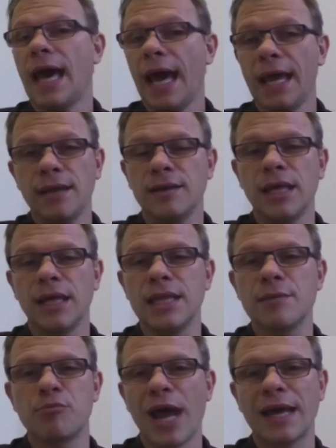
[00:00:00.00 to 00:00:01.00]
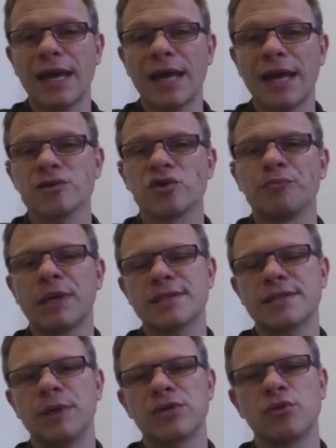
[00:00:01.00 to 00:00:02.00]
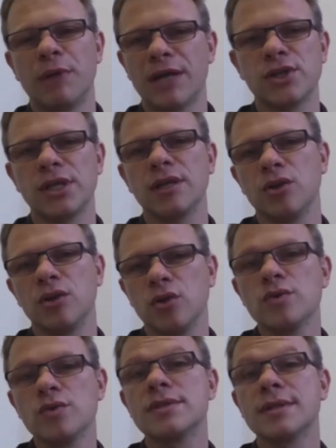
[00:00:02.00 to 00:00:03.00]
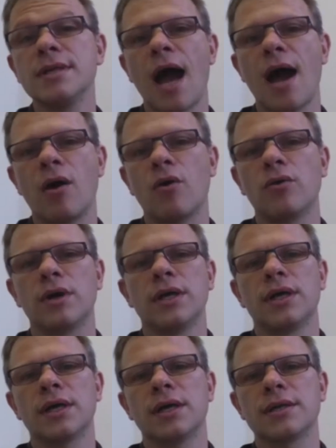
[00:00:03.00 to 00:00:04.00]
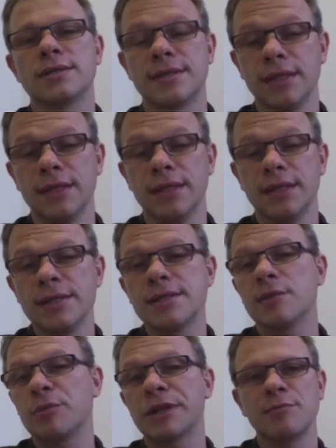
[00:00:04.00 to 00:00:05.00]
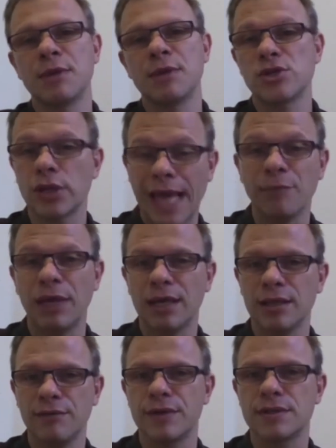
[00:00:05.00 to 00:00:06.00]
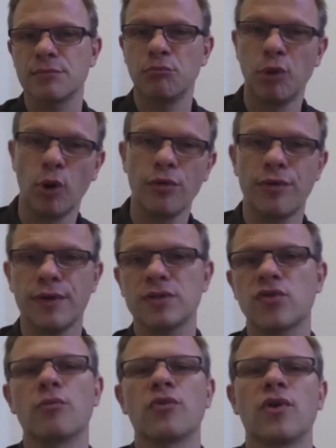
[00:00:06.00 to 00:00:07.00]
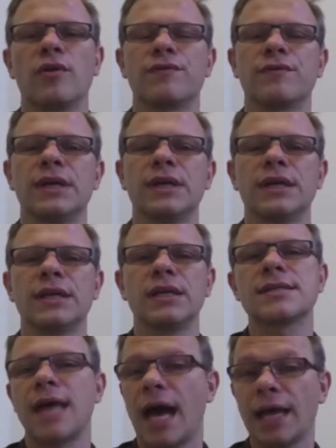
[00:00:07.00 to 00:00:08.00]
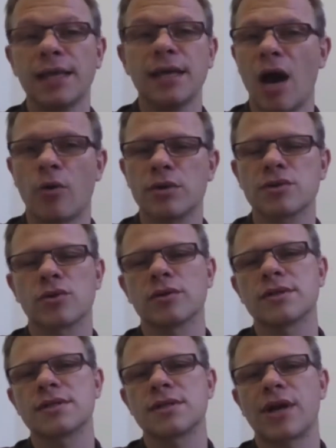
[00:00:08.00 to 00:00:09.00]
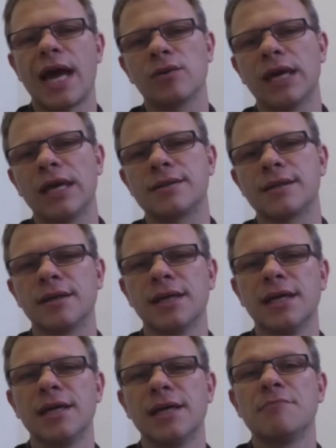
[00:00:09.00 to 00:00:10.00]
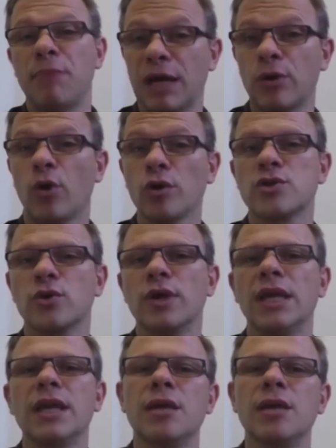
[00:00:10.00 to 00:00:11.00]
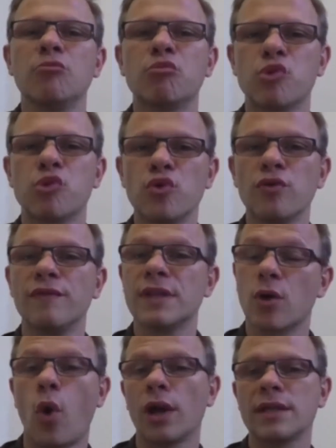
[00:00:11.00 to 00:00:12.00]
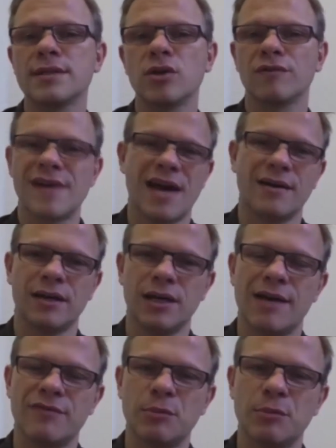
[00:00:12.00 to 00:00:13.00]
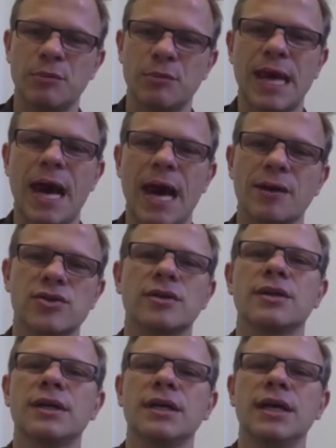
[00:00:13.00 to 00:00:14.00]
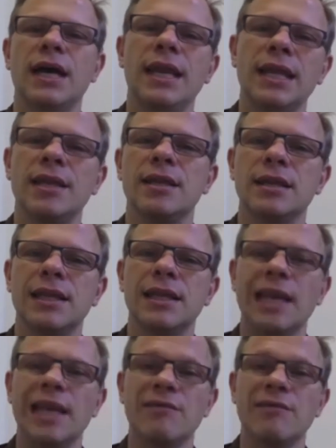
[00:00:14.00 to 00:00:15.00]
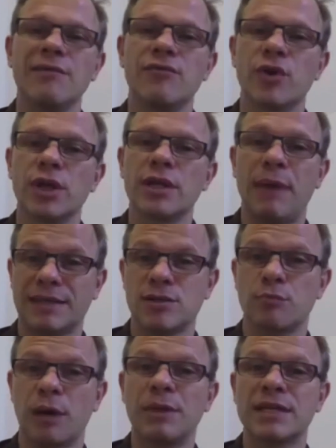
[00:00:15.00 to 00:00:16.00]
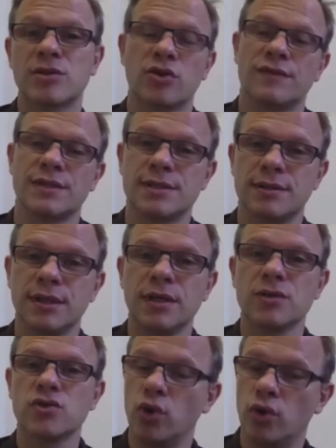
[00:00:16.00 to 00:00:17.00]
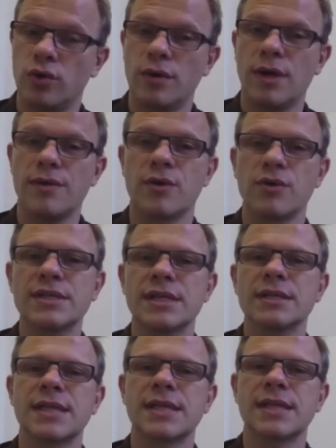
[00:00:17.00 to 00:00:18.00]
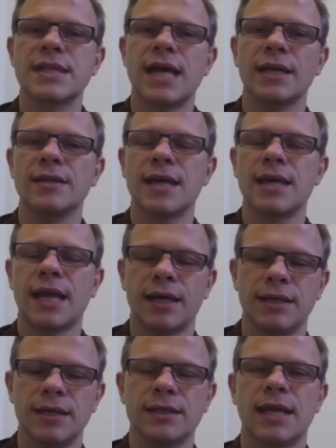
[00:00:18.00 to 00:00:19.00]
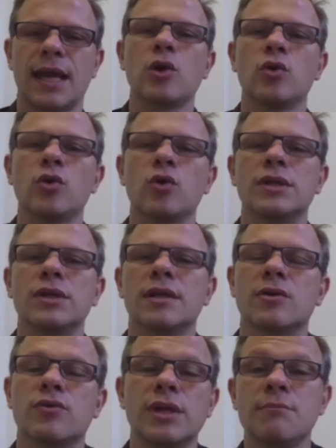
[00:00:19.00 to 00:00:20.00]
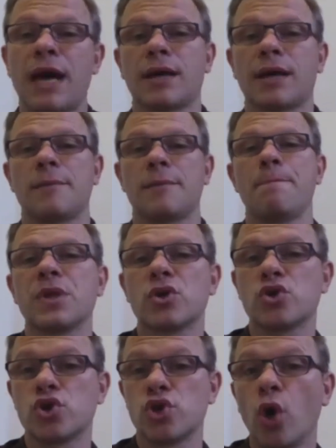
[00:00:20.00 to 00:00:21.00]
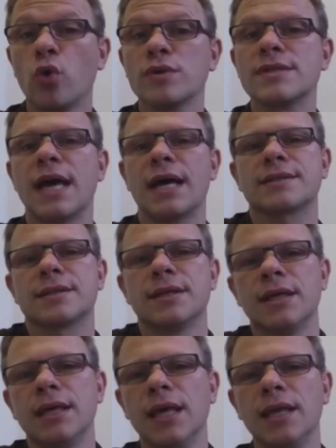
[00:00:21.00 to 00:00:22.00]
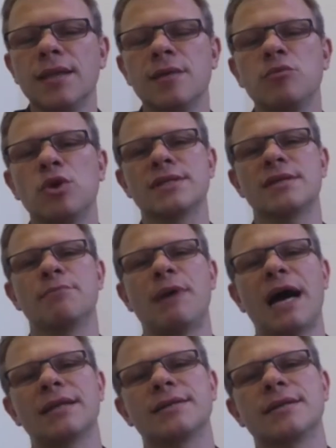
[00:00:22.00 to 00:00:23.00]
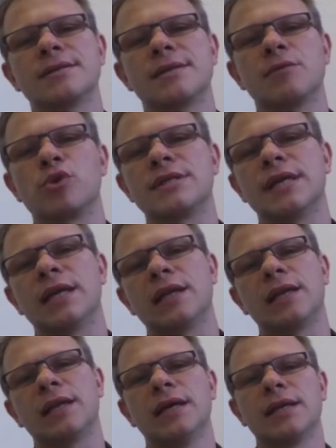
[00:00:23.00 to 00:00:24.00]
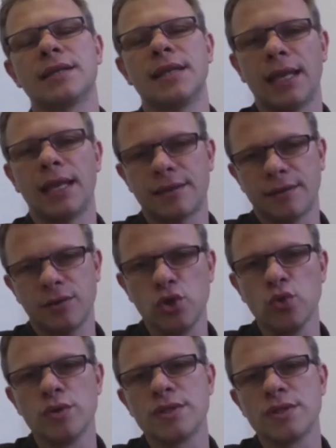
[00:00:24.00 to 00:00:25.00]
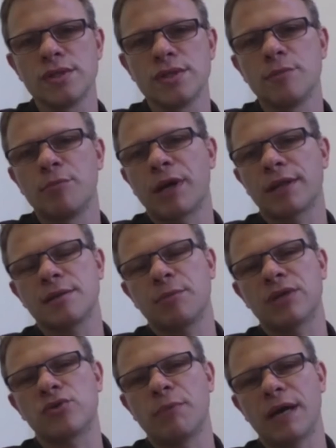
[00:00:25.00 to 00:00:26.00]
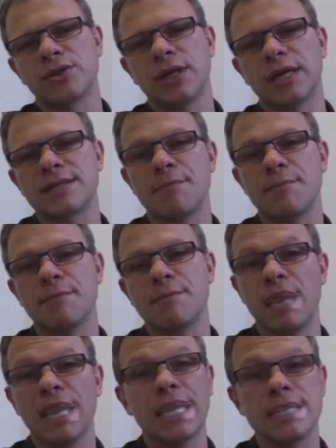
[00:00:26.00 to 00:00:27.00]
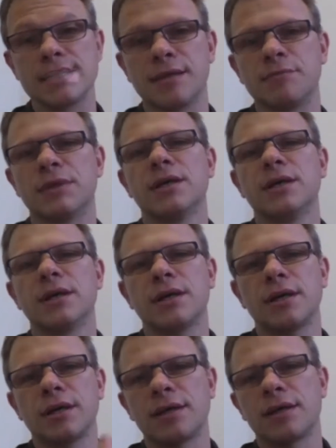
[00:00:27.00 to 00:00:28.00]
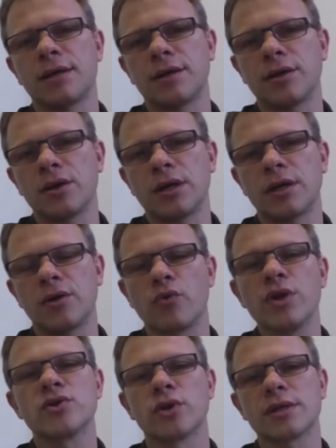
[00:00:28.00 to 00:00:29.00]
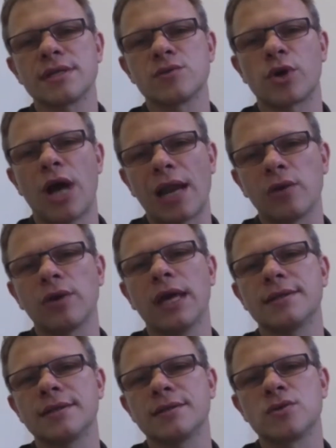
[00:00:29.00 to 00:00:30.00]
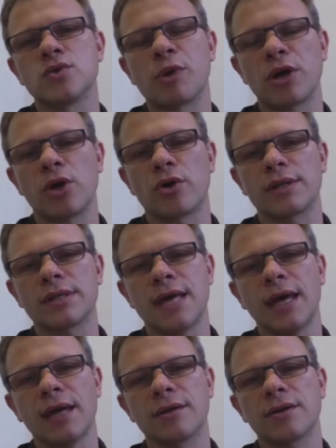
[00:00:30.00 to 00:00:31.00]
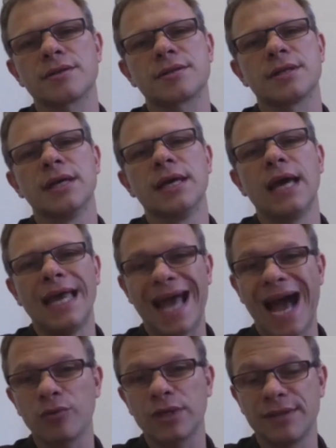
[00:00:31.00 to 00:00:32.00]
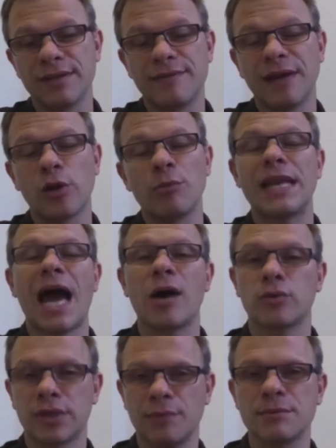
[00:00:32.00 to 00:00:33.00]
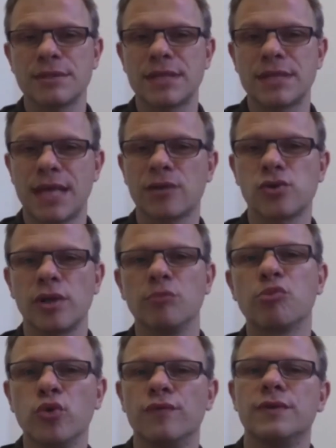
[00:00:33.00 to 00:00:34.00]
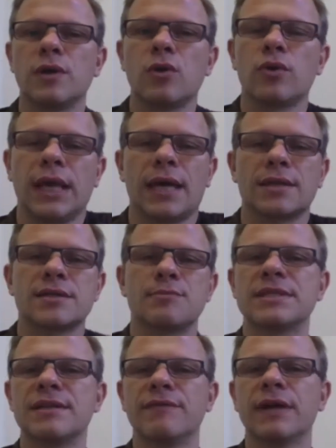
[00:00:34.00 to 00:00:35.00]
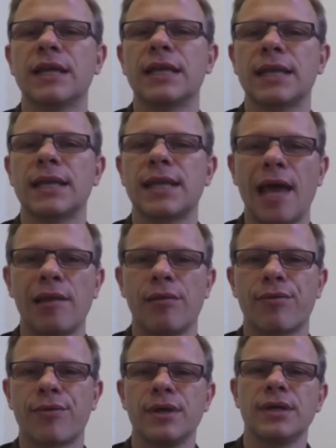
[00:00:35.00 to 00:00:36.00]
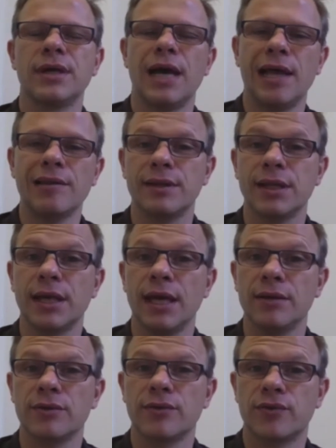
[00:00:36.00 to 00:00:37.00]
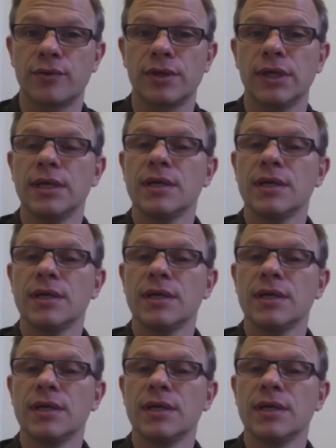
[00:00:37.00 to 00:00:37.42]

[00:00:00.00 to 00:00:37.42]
And in the practice of participatory budgeting, you see how citizen participation can make a difference, both in terms of deciding how resources are allocated, but also in improving the quality of government action and in delivering better public services. So the recent study that I included in the reading pack shows that in the municipalities in Brazil that use participatory budgeting as a mechanism, resources were allocated to priority sectors and the development outcomes actually improved, looking at specifically at health indicators.